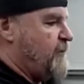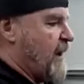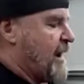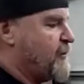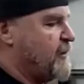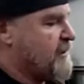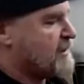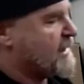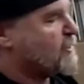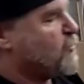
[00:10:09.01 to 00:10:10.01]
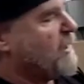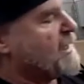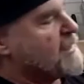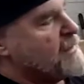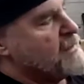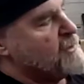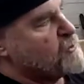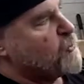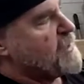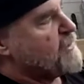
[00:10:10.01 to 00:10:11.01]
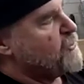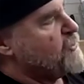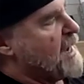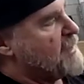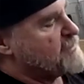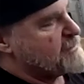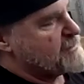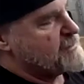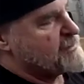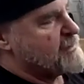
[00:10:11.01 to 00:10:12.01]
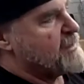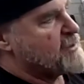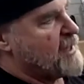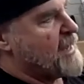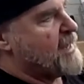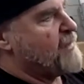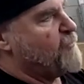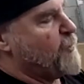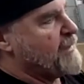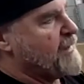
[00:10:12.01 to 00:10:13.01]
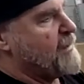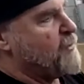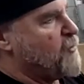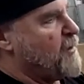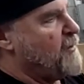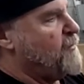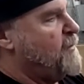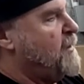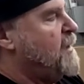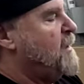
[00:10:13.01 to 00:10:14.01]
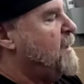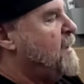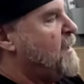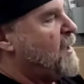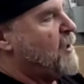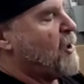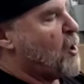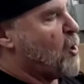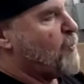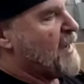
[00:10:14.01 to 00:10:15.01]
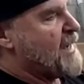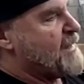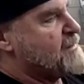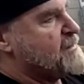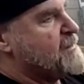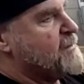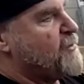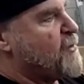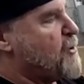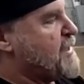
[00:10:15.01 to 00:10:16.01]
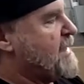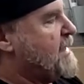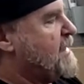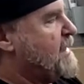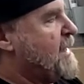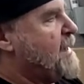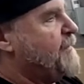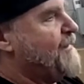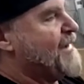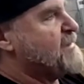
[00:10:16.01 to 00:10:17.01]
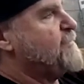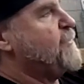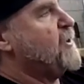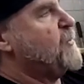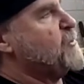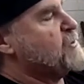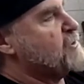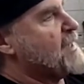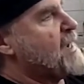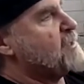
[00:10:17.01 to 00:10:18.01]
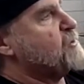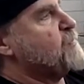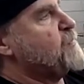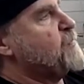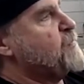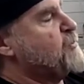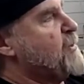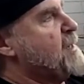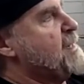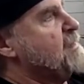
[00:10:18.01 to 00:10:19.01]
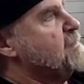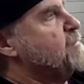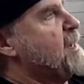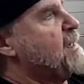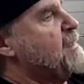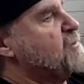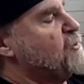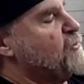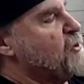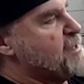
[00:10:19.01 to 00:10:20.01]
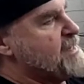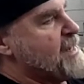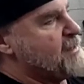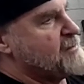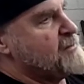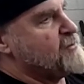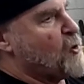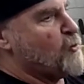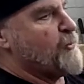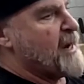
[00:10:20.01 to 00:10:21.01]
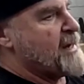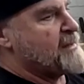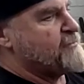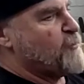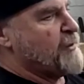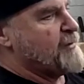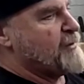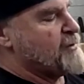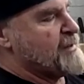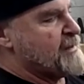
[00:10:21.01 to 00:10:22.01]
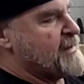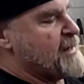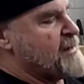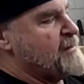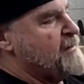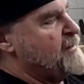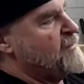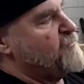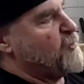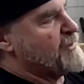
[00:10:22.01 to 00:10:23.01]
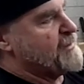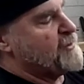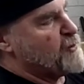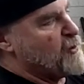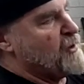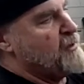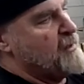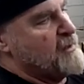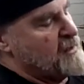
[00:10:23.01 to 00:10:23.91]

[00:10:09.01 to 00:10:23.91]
factory is like 22 ounces each leg, 14 and newer. On the old bikes, it's 13 and down. That's if you're going to put the stock spring back in. So 13 ounces, older bikes, 13 and down, 14 and newer